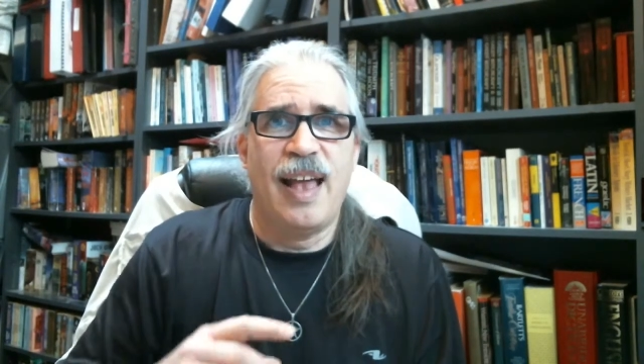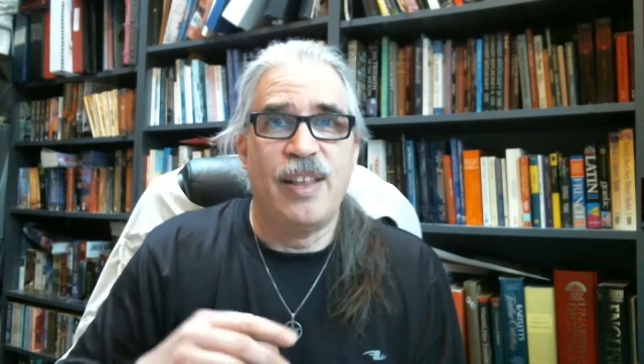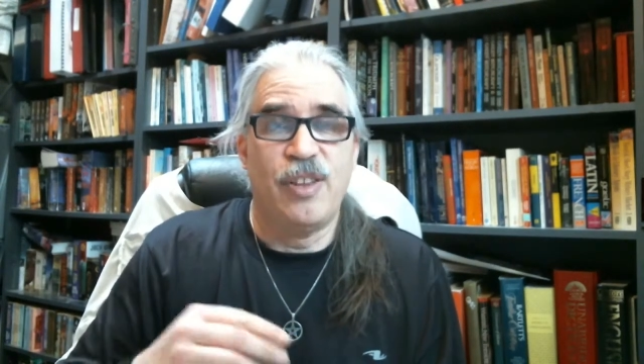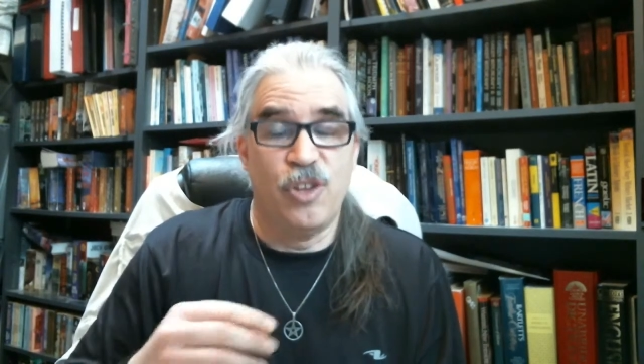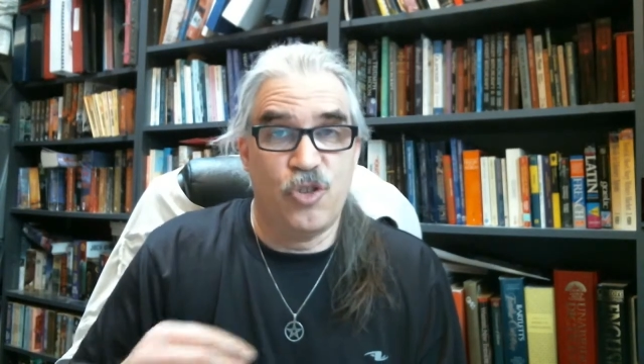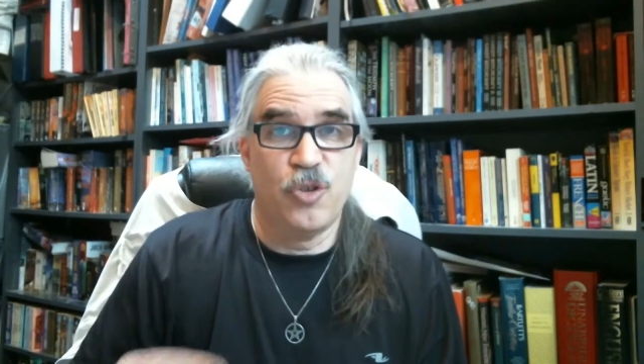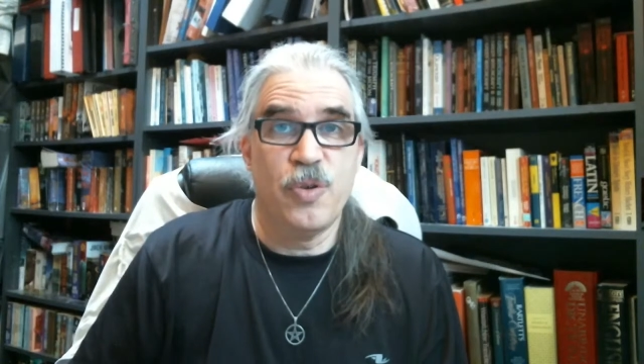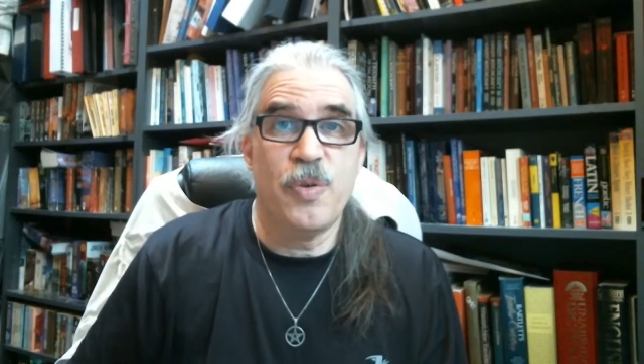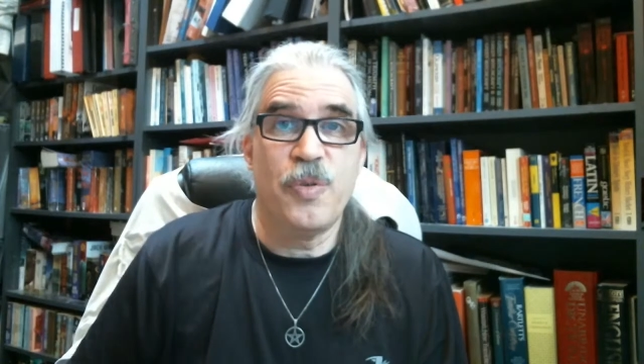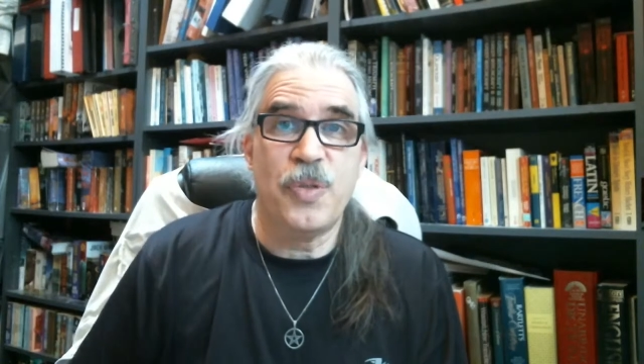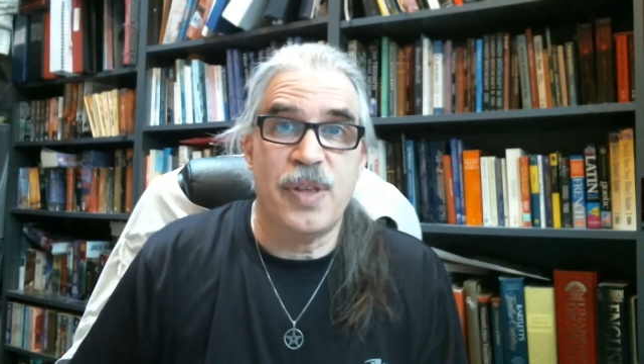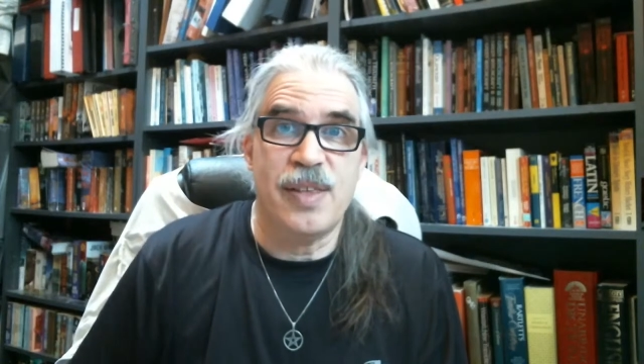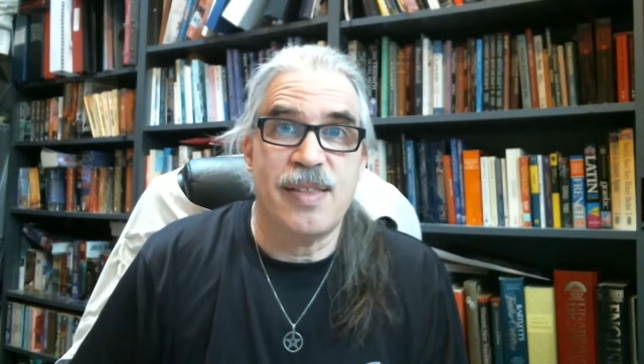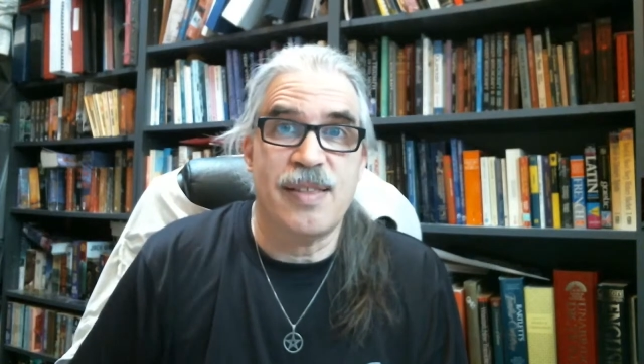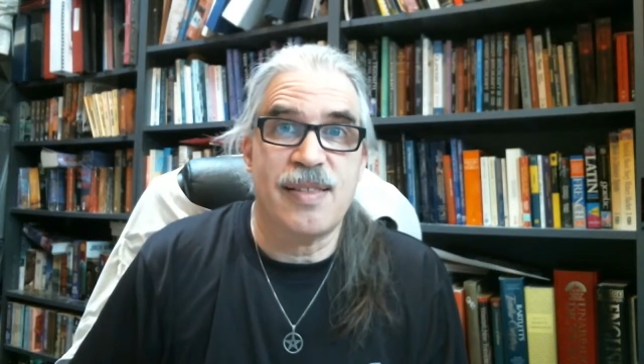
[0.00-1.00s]
And the
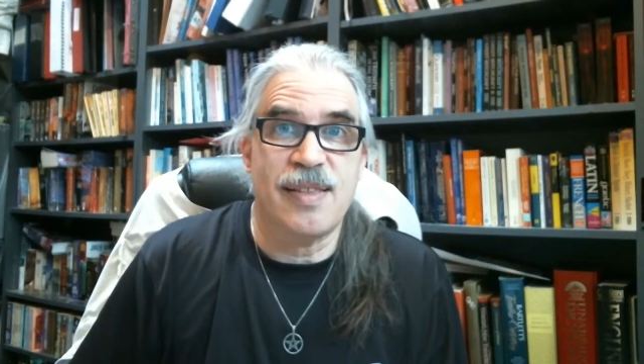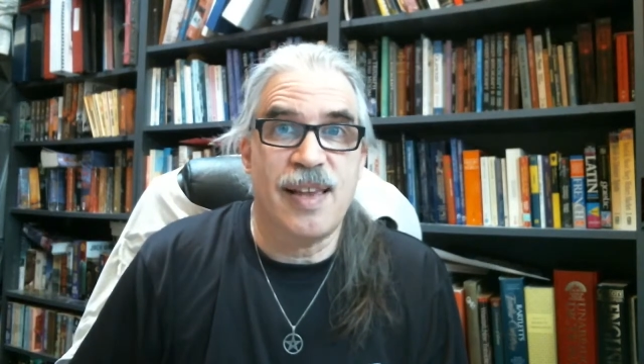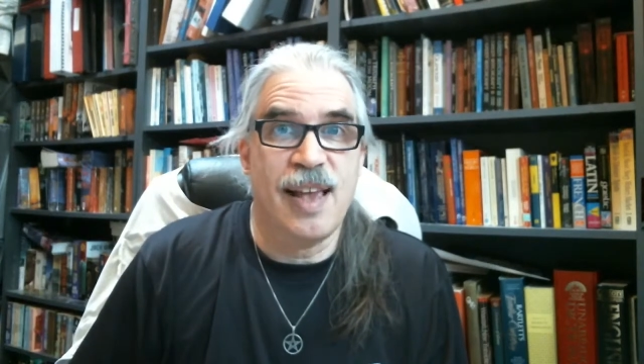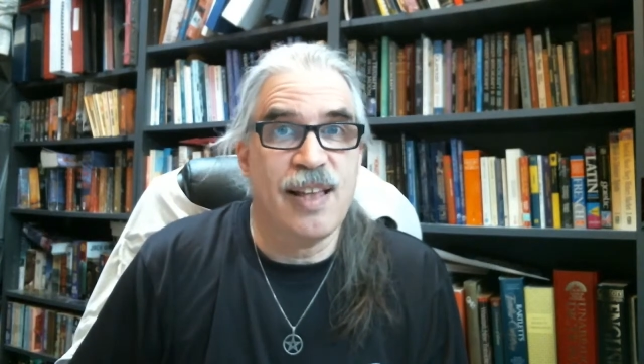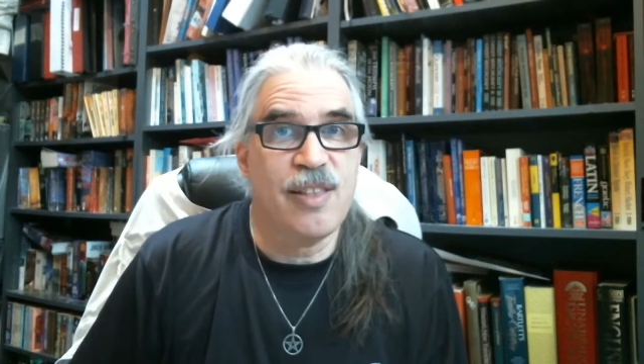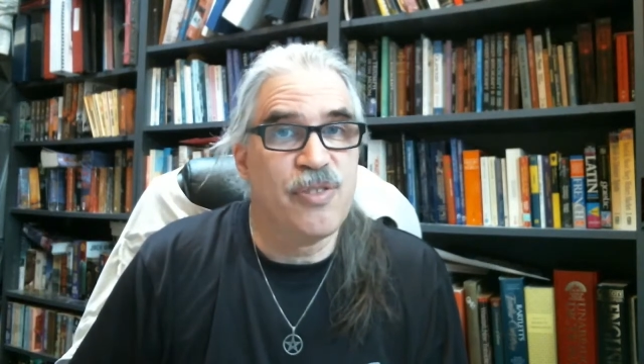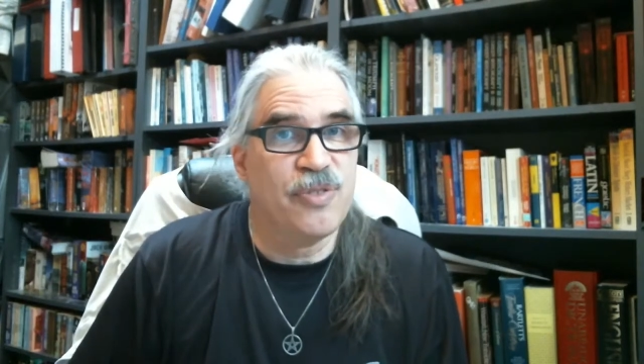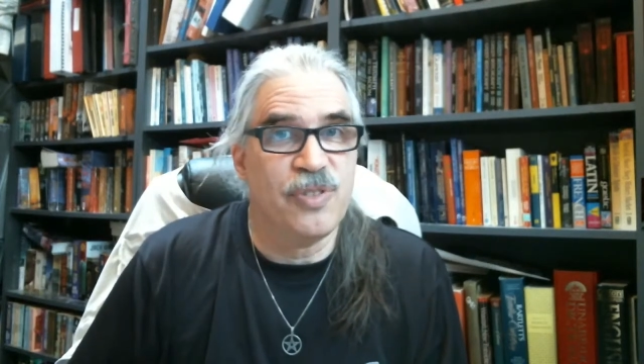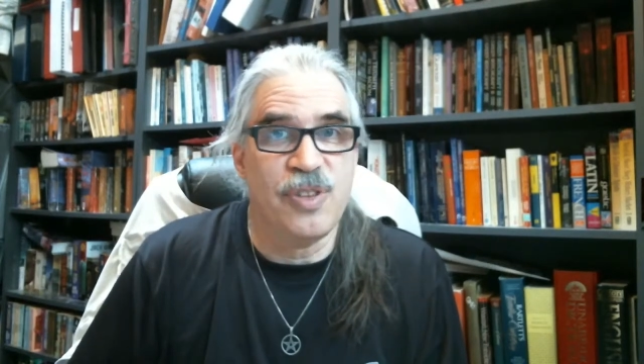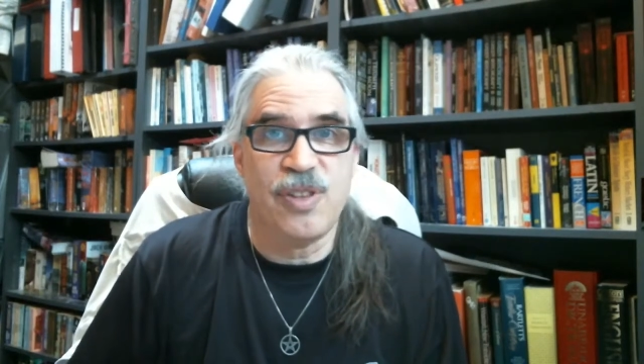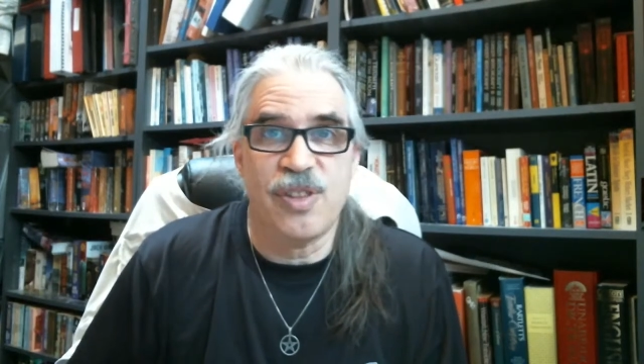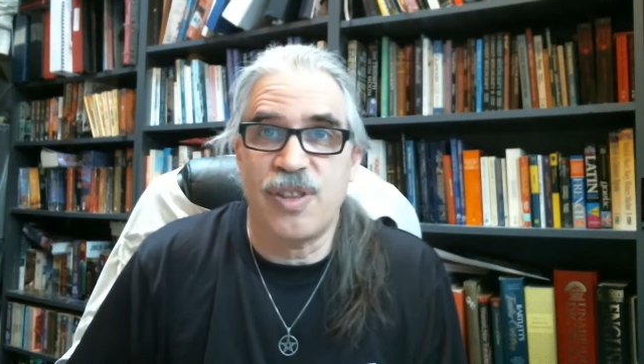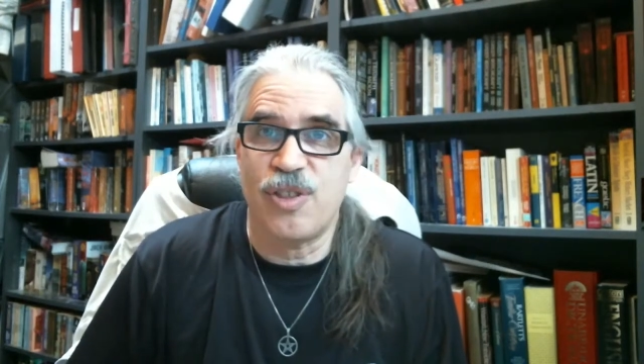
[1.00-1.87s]
truth is, the answer to this